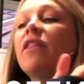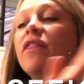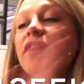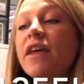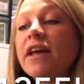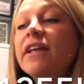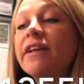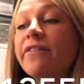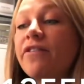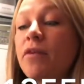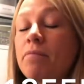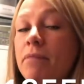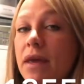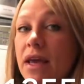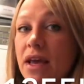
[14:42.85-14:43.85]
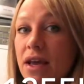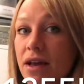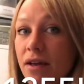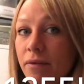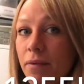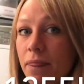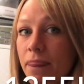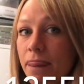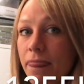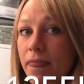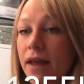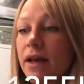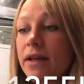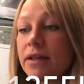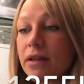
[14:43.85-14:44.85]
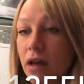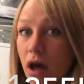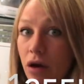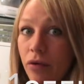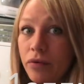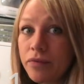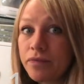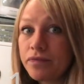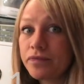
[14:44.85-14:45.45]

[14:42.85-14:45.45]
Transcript: This, for me, is low.